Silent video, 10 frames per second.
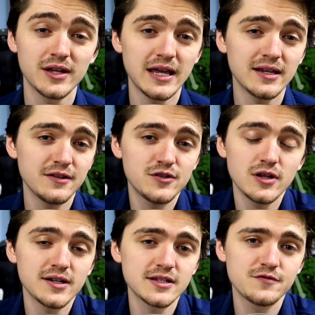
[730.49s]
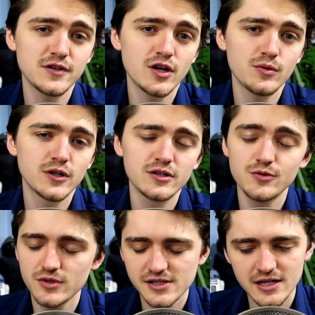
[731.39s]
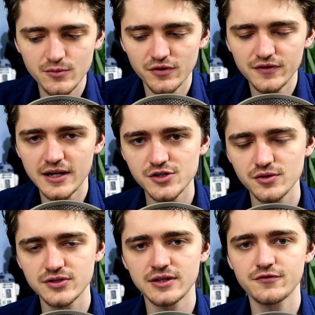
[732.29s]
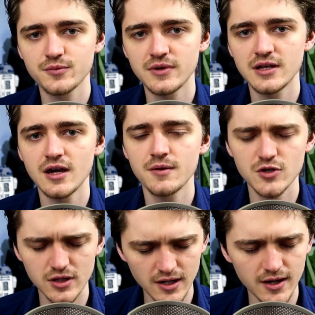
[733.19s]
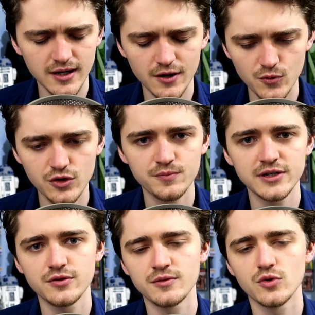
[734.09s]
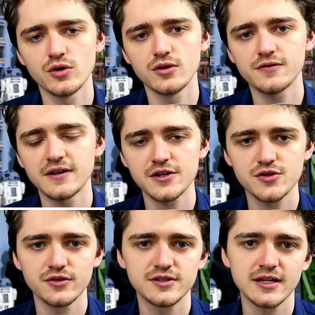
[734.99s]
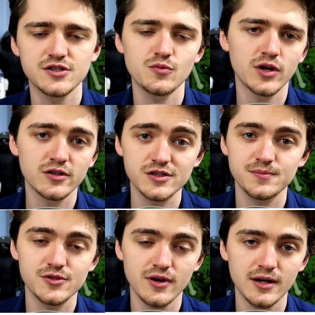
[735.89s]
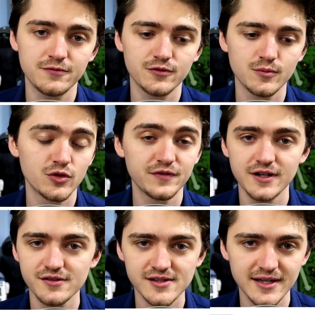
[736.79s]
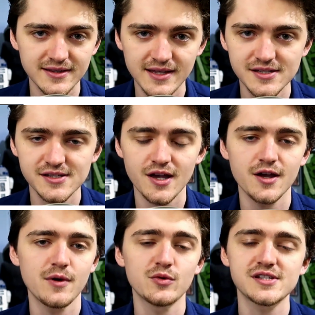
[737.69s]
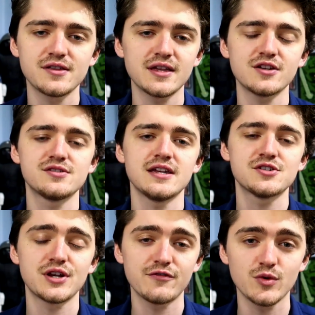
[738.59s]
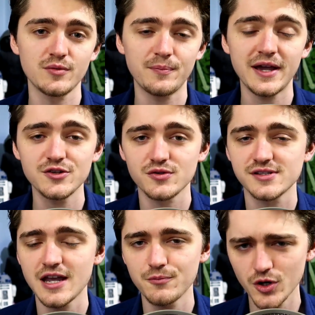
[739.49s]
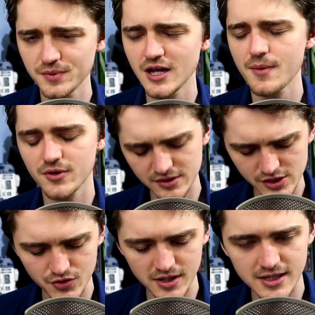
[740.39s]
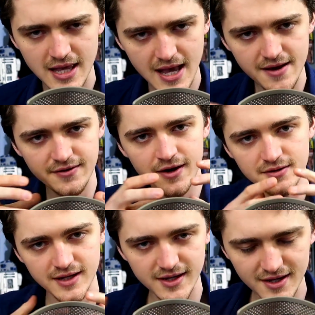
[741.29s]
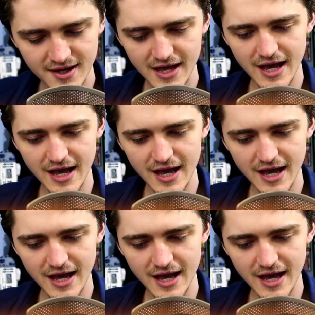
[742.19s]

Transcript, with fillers: And, and if you like this video and you want to see more Flash content from me, I'm your guy. I will be doing more Flash slash content so why not subscribe for more videos like this. Um, I want to say thank you to each and every one of my patrons. They are popping up on the screen around here.